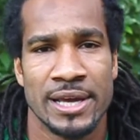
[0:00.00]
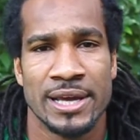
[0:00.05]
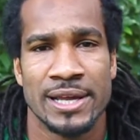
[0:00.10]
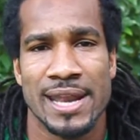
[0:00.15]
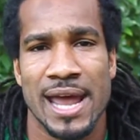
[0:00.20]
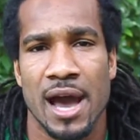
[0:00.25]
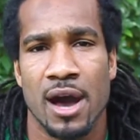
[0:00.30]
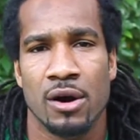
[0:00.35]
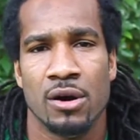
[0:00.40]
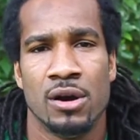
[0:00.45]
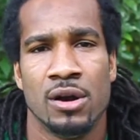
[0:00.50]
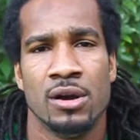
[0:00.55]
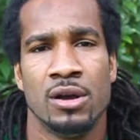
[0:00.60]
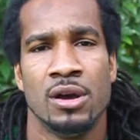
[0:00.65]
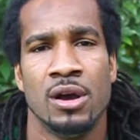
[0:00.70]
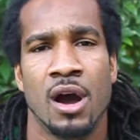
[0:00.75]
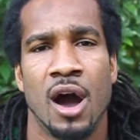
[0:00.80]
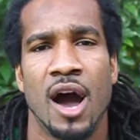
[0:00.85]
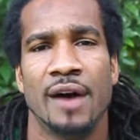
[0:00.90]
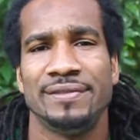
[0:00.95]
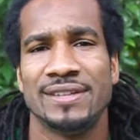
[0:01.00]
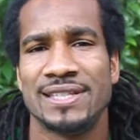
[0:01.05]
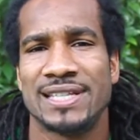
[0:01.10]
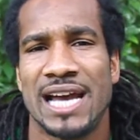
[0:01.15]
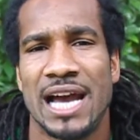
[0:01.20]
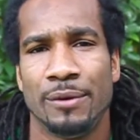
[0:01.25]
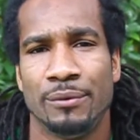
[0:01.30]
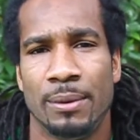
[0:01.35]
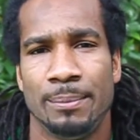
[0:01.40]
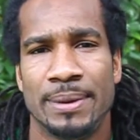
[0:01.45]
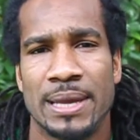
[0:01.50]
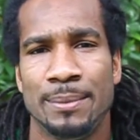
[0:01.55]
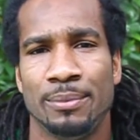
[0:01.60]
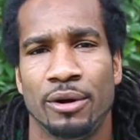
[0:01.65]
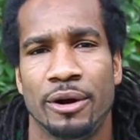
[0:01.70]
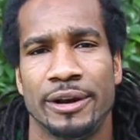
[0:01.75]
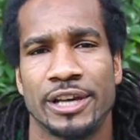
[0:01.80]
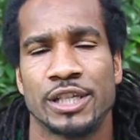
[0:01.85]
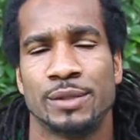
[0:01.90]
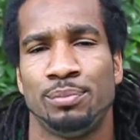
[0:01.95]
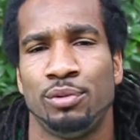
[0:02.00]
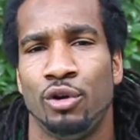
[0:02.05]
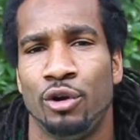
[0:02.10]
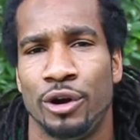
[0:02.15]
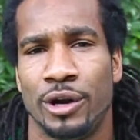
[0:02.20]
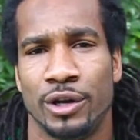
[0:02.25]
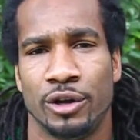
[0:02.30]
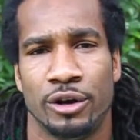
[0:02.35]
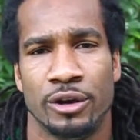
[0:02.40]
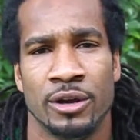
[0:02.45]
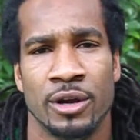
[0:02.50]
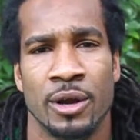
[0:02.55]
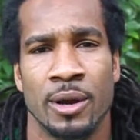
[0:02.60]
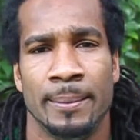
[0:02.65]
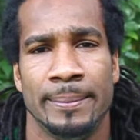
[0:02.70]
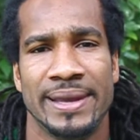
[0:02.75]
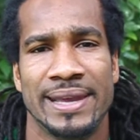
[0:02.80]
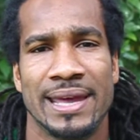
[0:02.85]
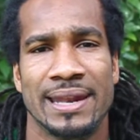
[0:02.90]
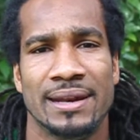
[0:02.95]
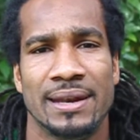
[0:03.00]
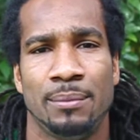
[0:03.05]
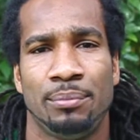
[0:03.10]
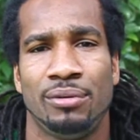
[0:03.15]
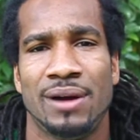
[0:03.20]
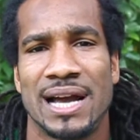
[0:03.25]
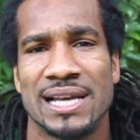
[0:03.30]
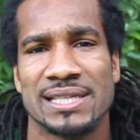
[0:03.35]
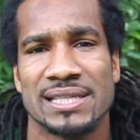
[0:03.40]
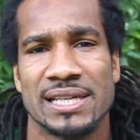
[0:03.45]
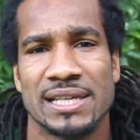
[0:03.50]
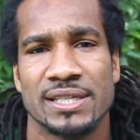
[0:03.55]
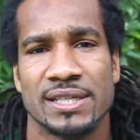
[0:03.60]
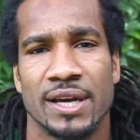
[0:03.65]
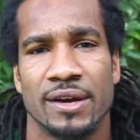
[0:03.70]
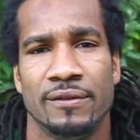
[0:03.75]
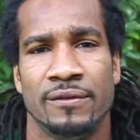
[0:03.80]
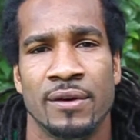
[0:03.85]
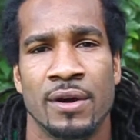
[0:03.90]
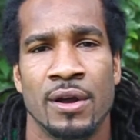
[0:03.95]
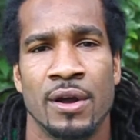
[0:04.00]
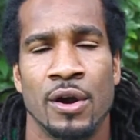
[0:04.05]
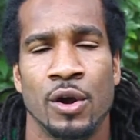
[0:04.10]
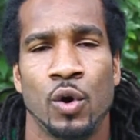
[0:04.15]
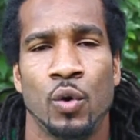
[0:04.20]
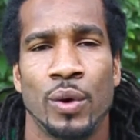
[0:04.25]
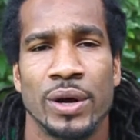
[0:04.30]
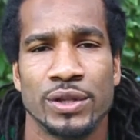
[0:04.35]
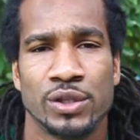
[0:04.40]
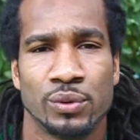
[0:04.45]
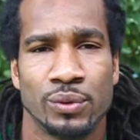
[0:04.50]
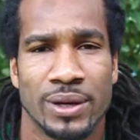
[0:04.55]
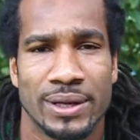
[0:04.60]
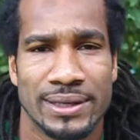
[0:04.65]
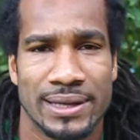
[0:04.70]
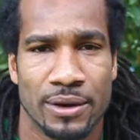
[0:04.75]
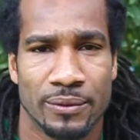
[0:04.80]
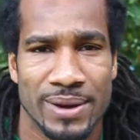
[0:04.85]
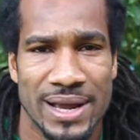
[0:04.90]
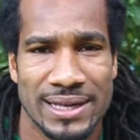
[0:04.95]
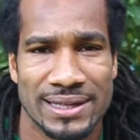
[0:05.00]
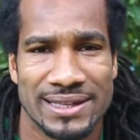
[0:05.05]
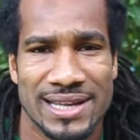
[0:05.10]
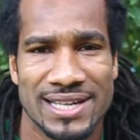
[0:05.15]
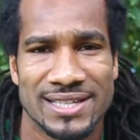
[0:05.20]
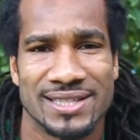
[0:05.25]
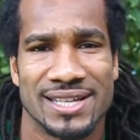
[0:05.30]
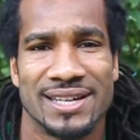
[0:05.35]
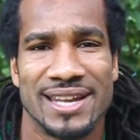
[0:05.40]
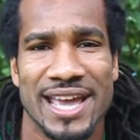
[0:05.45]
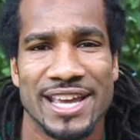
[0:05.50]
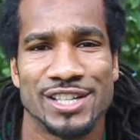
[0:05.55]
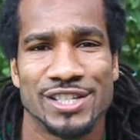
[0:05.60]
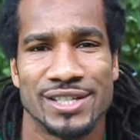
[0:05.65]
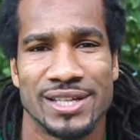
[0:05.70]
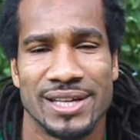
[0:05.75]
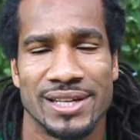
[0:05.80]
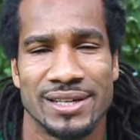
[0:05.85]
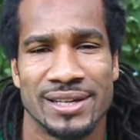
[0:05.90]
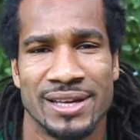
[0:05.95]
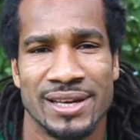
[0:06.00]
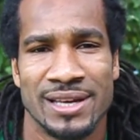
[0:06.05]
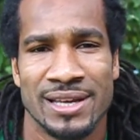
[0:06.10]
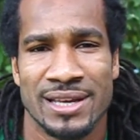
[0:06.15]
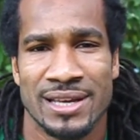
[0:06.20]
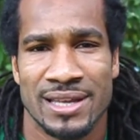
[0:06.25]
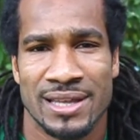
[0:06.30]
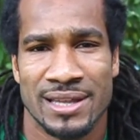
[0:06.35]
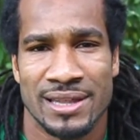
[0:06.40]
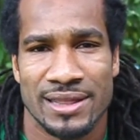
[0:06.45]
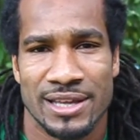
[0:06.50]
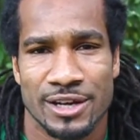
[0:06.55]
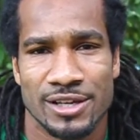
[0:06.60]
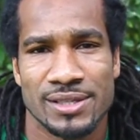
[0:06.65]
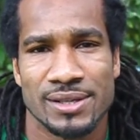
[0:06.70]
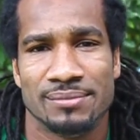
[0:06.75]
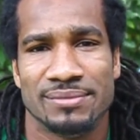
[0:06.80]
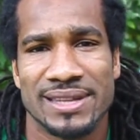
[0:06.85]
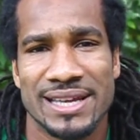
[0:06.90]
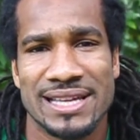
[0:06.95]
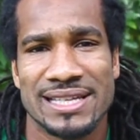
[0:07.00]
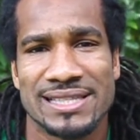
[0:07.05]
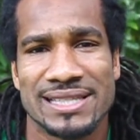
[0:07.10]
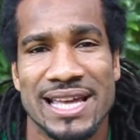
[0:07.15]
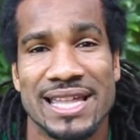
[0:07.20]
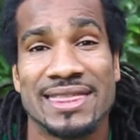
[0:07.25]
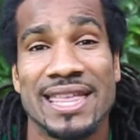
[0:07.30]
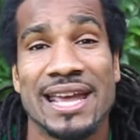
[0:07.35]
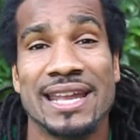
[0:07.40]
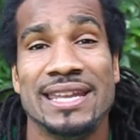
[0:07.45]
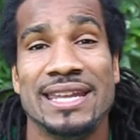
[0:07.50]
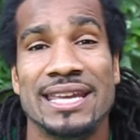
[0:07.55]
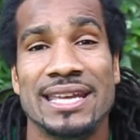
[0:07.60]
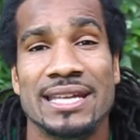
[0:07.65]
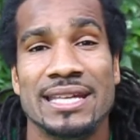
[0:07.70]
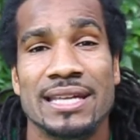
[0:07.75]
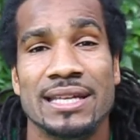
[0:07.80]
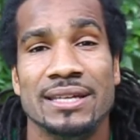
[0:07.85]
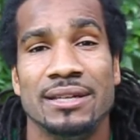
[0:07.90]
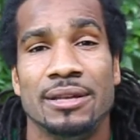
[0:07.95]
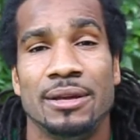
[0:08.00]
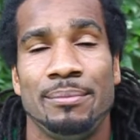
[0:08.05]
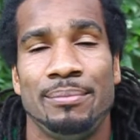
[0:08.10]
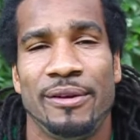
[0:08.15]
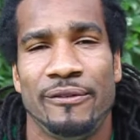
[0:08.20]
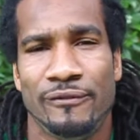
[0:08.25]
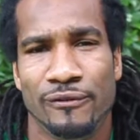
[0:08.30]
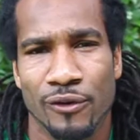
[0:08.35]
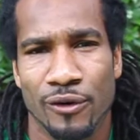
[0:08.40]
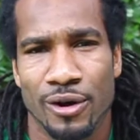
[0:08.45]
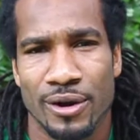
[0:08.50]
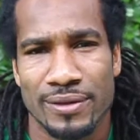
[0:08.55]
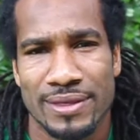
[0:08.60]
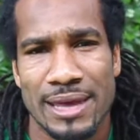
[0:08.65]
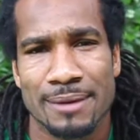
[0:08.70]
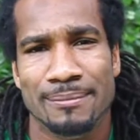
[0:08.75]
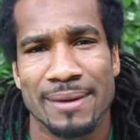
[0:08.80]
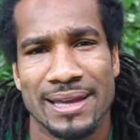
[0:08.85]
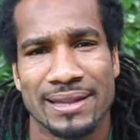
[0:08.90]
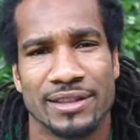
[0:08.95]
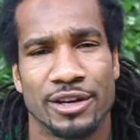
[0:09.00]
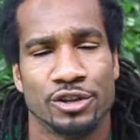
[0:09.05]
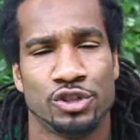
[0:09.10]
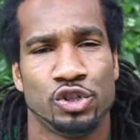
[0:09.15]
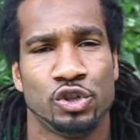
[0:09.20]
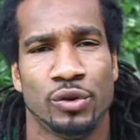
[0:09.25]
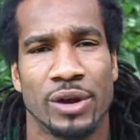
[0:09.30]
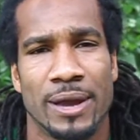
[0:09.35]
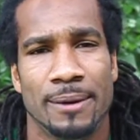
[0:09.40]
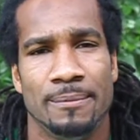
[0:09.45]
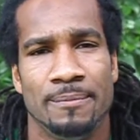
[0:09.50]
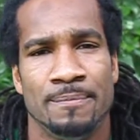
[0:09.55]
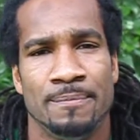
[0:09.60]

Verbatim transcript: Now, oftentimes when people are exploring or beginning the process of going to a direct destination, there are some things that they need before they make their trip.